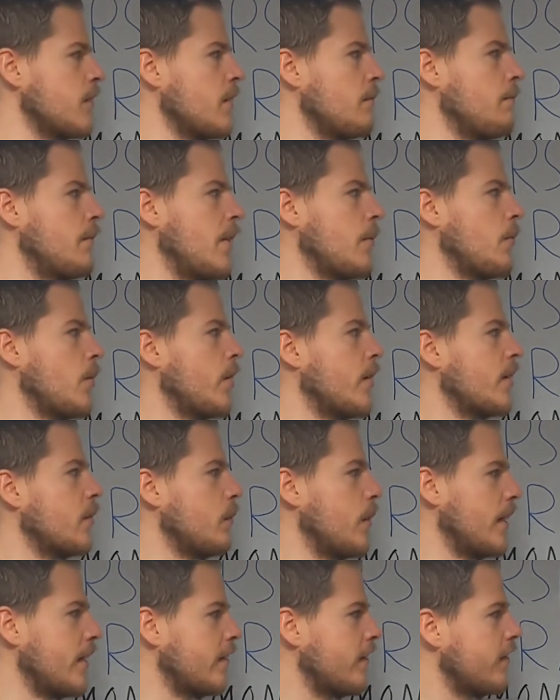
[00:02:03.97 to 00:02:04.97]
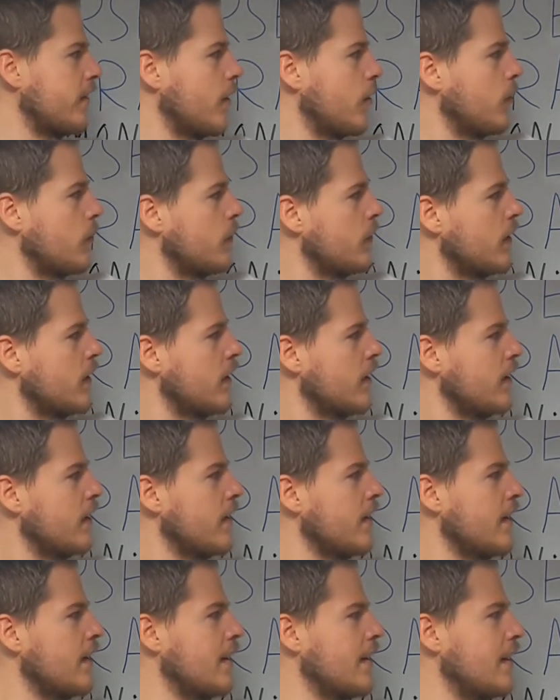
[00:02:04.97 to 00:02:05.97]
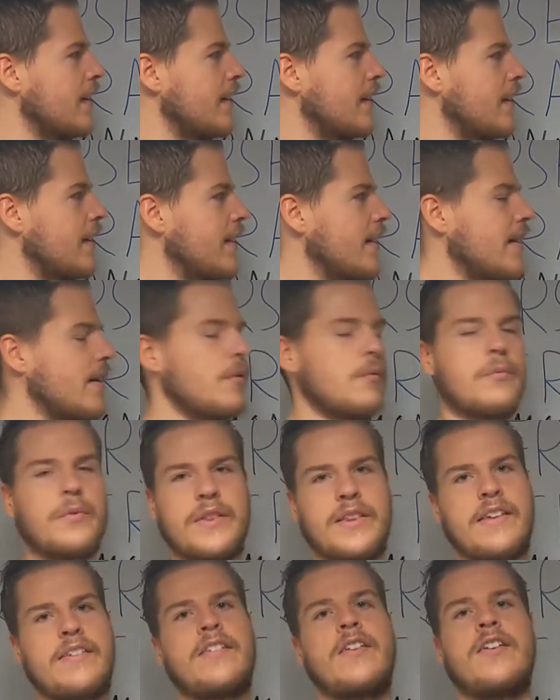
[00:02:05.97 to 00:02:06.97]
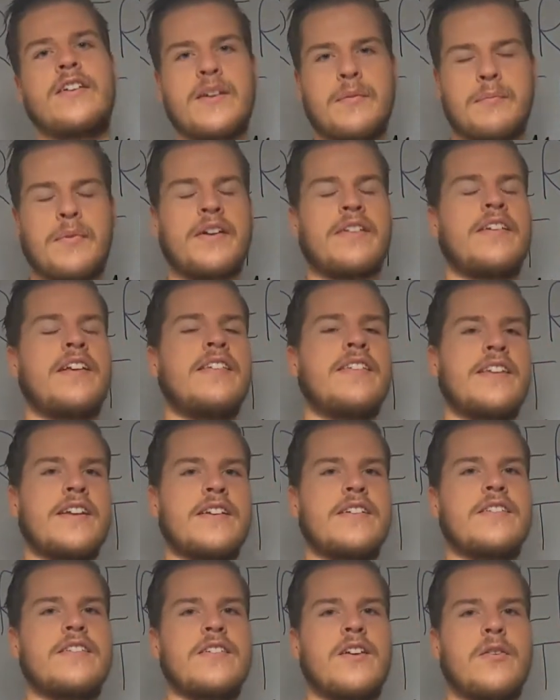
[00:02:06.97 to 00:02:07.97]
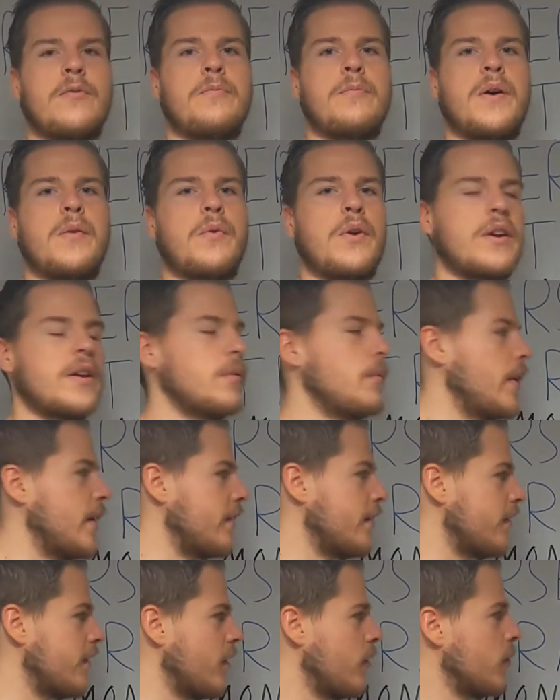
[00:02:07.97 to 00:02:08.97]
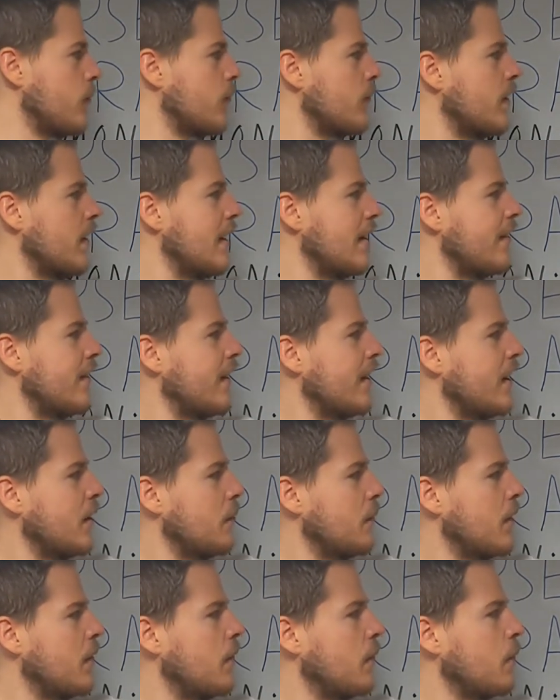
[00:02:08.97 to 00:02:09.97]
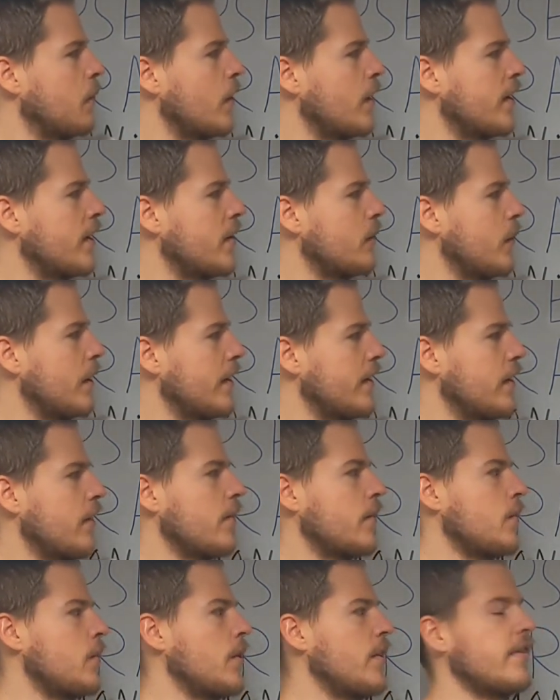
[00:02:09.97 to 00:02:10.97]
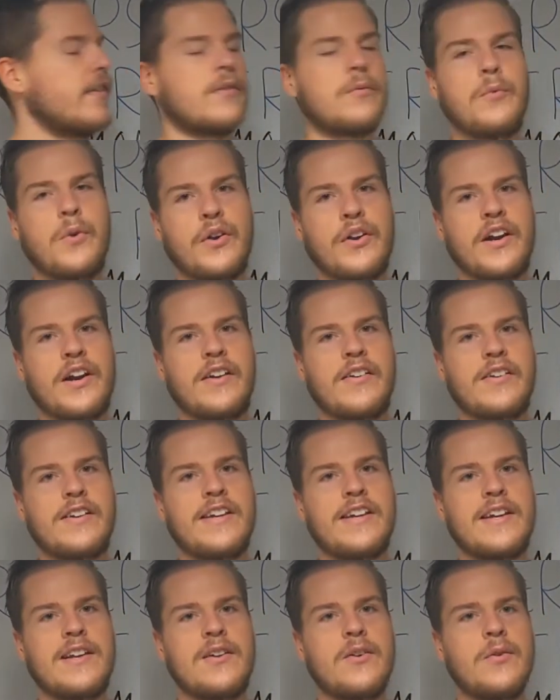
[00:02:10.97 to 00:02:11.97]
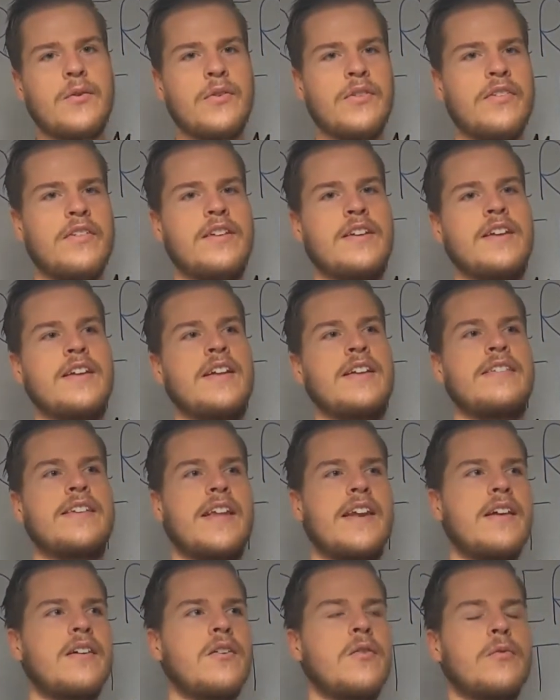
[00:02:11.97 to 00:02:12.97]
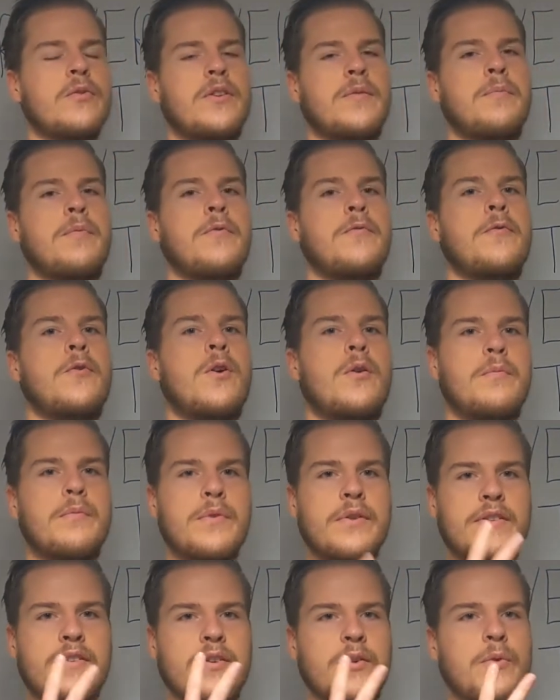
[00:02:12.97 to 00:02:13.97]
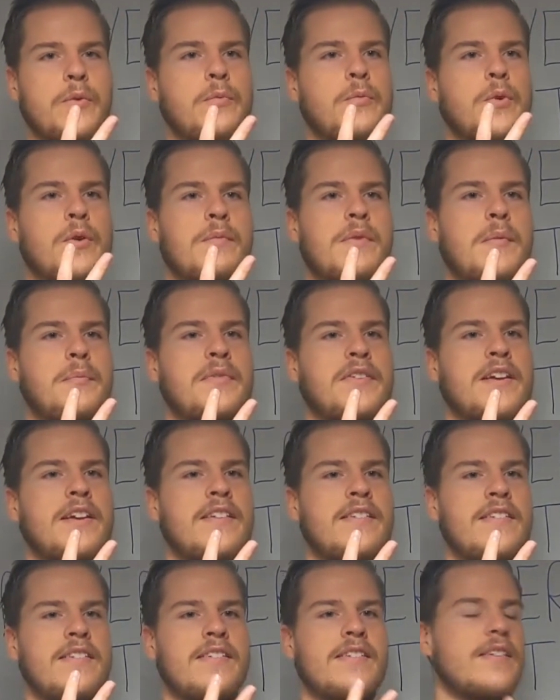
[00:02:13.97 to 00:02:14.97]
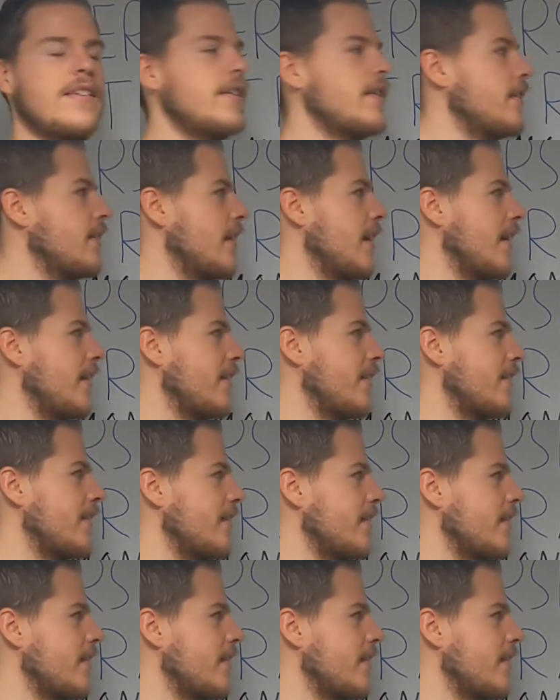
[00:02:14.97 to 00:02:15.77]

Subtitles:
my working weight, so with a certain percentage of my working weight. So let's say that my working weight on squats is 100 kilos. Then I'm going to perform 2 warm-up sets that